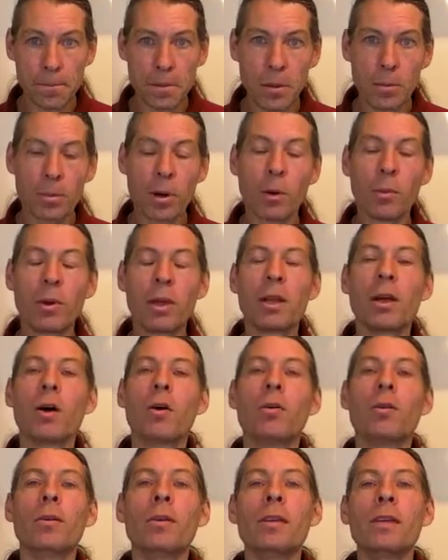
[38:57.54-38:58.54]
But we
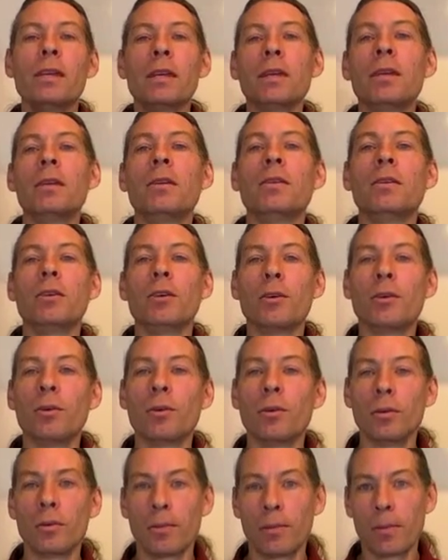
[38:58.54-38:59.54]
don't need
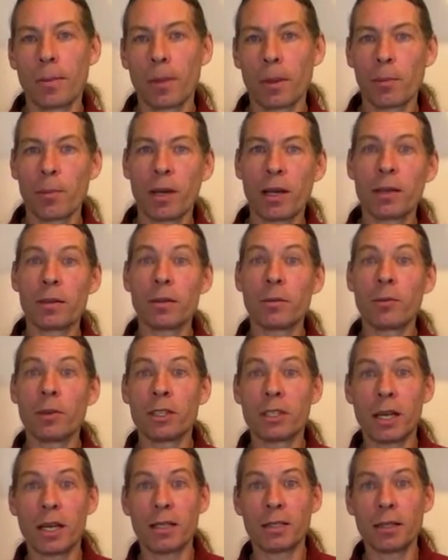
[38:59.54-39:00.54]
to. Because if we
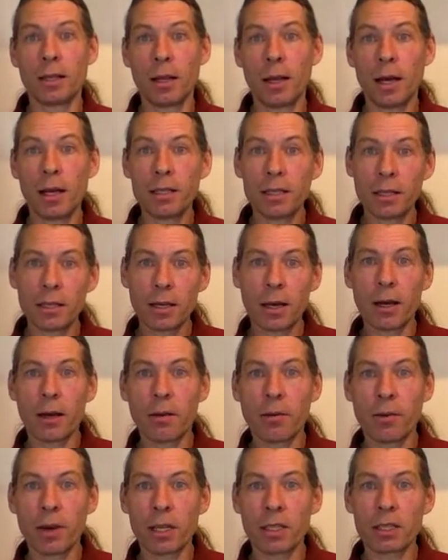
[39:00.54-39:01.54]
change the
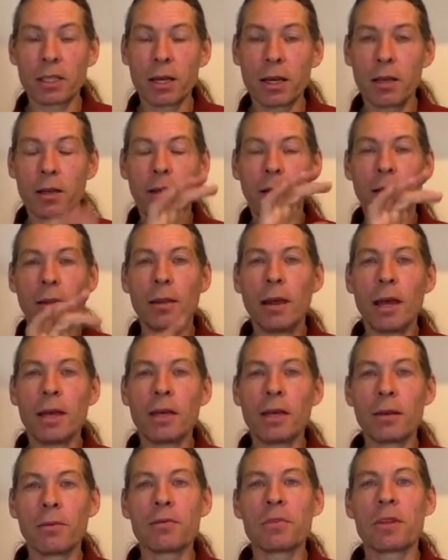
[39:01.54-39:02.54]
Lajjitaadi Avashta, they
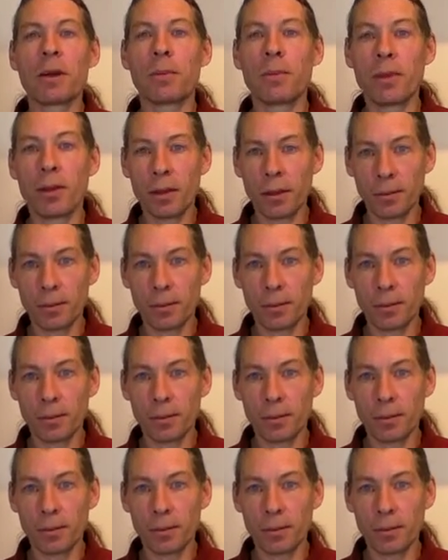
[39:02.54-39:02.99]
give something.